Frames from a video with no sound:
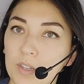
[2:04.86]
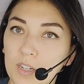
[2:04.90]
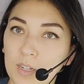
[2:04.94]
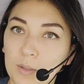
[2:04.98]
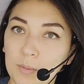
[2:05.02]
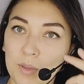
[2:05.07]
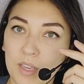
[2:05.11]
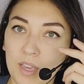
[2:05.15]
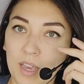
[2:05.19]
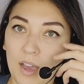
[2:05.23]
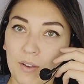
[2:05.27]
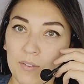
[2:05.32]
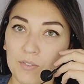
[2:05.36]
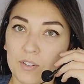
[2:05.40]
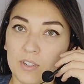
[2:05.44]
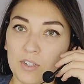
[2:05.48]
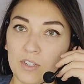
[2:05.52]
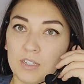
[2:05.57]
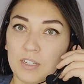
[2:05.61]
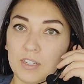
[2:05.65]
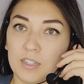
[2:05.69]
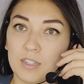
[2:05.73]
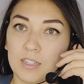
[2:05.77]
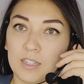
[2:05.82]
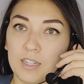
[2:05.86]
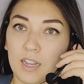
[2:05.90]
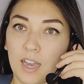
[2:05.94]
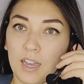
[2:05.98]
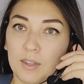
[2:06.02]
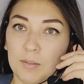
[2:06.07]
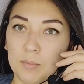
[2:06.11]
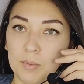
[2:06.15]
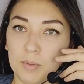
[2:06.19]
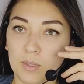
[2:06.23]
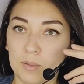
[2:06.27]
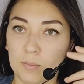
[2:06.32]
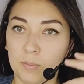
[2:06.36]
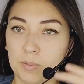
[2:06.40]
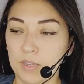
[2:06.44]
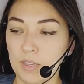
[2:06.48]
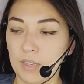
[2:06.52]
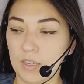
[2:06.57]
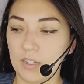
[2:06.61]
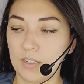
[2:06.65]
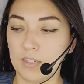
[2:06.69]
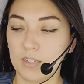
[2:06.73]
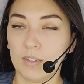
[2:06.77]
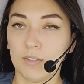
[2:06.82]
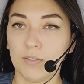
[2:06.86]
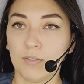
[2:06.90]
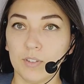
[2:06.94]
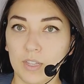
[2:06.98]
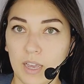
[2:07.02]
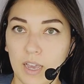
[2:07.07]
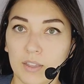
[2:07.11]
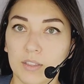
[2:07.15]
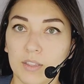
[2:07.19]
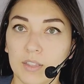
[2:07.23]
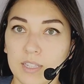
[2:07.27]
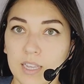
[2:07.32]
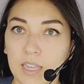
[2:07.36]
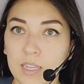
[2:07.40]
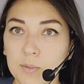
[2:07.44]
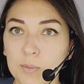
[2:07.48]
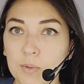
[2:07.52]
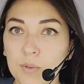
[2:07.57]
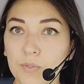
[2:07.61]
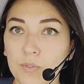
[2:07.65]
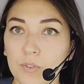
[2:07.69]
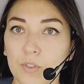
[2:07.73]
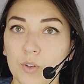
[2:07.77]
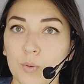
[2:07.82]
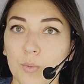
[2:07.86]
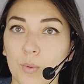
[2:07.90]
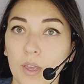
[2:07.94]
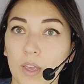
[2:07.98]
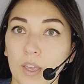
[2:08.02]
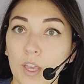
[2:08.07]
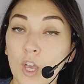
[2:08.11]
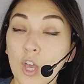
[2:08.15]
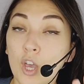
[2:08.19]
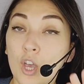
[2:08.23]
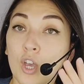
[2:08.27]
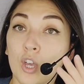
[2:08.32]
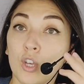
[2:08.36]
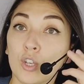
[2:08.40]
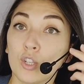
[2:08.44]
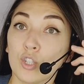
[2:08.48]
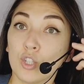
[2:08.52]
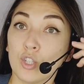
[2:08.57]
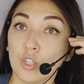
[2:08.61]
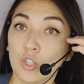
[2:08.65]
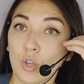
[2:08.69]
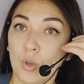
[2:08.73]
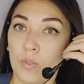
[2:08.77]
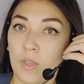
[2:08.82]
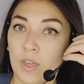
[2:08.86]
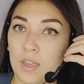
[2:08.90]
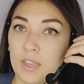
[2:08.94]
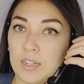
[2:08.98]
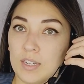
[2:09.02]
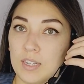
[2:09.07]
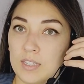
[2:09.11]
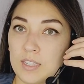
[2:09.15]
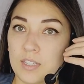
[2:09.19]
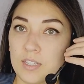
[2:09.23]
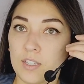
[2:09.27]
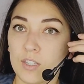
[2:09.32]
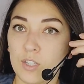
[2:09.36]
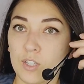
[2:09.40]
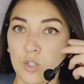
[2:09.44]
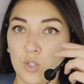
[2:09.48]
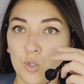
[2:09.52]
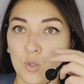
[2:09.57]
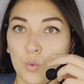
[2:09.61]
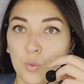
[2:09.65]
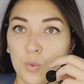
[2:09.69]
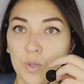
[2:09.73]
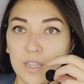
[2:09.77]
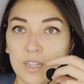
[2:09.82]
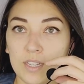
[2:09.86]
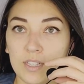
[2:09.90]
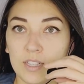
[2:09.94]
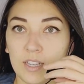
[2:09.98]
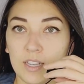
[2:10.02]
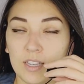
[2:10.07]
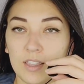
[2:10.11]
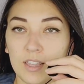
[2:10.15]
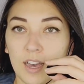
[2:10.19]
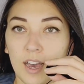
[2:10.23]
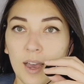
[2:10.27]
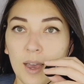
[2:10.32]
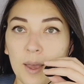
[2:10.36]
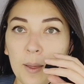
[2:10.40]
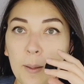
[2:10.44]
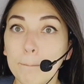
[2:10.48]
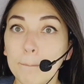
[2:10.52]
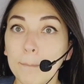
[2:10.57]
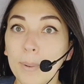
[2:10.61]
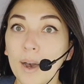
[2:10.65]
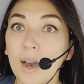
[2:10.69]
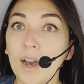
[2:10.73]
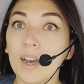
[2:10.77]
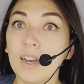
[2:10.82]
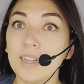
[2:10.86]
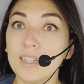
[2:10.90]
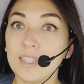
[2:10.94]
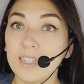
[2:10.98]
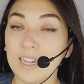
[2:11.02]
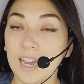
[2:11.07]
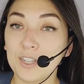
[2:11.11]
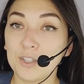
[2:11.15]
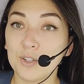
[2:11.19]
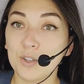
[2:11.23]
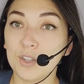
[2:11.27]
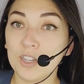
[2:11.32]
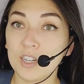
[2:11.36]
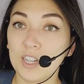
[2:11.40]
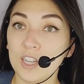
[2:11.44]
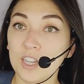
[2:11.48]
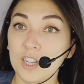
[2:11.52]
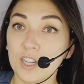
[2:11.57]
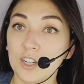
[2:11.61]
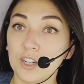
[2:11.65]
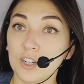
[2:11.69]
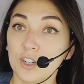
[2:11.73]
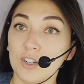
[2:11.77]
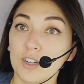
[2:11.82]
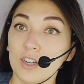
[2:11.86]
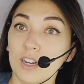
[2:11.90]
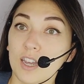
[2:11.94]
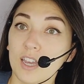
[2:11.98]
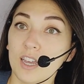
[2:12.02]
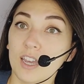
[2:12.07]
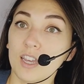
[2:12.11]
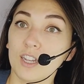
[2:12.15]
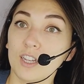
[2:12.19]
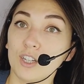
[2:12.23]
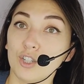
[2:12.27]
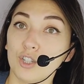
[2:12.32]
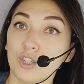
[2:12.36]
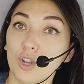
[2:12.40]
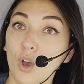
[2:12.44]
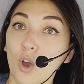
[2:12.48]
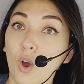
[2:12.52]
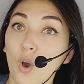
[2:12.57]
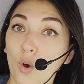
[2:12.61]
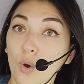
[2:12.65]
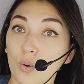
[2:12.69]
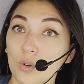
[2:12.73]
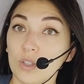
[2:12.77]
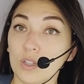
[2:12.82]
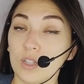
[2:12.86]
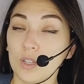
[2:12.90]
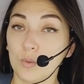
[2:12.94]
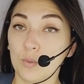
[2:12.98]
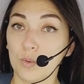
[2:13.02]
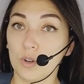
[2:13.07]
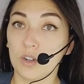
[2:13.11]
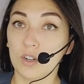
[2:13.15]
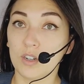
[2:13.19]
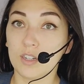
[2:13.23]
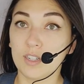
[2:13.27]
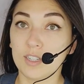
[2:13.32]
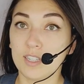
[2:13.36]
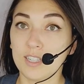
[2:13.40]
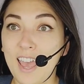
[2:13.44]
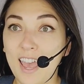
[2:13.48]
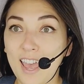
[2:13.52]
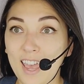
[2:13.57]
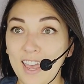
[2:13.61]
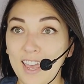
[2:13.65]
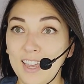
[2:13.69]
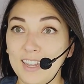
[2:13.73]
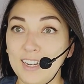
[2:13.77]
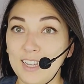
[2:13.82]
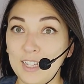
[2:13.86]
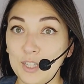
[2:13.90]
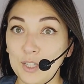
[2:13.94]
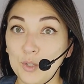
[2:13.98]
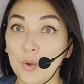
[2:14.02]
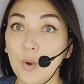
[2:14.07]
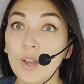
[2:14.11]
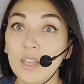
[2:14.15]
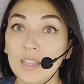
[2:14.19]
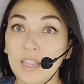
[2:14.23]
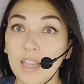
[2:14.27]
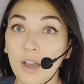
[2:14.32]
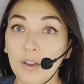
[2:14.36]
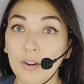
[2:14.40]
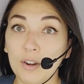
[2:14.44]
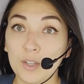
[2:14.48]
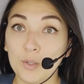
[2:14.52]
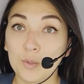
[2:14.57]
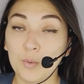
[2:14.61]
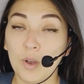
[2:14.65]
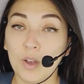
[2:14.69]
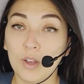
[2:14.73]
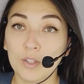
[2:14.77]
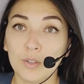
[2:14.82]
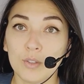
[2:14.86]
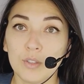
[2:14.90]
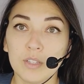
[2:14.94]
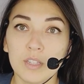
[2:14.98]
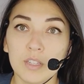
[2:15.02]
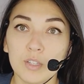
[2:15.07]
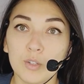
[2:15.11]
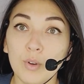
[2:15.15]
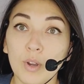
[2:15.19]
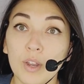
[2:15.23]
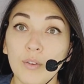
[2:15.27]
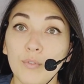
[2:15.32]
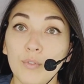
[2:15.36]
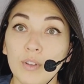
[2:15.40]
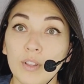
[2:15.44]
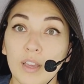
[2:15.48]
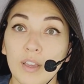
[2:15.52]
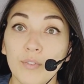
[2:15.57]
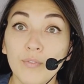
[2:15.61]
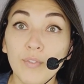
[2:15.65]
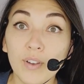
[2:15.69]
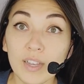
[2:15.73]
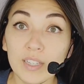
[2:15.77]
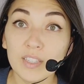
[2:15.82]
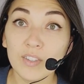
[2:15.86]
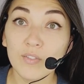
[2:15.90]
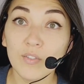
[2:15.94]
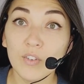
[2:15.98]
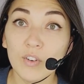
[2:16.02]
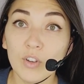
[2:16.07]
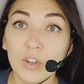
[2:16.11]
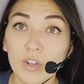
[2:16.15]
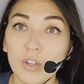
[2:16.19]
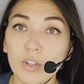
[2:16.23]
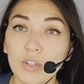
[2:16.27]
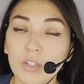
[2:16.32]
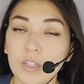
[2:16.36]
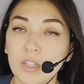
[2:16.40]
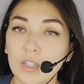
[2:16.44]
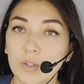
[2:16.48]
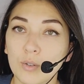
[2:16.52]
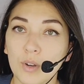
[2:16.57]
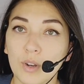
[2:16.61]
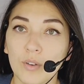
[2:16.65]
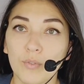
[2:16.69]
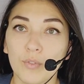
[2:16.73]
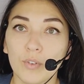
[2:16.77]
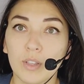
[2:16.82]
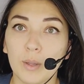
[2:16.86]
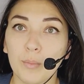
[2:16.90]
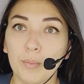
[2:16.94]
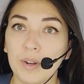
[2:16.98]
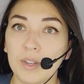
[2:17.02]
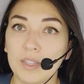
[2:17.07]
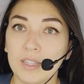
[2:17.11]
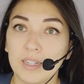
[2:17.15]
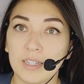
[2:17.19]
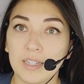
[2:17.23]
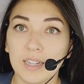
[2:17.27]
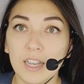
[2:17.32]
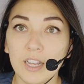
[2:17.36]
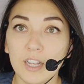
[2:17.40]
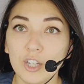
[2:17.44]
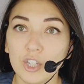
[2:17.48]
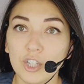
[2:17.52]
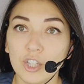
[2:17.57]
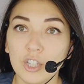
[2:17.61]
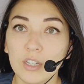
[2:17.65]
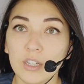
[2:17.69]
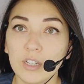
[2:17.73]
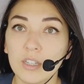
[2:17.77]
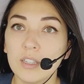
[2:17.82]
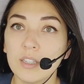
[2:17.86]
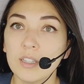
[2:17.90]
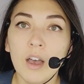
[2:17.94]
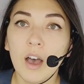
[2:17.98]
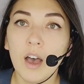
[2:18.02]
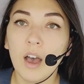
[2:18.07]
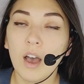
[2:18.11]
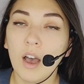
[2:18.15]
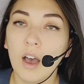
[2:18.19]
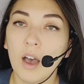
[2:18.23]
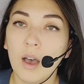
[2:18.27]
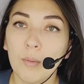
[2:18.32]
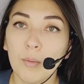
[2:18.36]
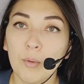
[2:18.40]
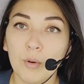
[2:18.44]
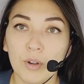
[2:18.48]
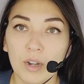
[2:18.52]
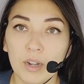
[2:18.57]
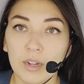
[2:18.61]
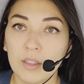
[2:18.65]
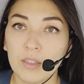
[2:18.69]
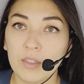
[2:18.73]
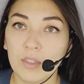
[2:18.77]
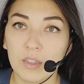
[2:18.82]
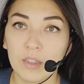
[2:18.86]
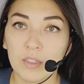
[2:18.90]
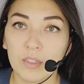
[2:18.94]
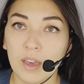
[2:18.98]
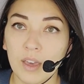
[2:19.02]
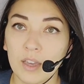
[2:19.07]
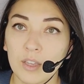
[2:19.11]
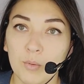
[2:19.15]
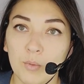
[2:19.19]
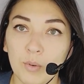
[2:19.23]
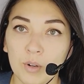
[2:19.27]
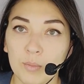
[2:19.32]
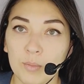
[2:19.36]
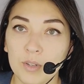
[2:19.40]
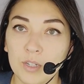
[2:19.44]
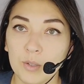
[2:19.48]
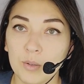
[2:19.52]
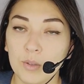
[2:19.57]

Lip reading: to be having to yeah, this has to be further away so that it doesn't squeak like that. But as you can hear, it totally works. And it's quite loud as well. So this is great for like festivals, it's great for like presentations, or anything that you want to be doing.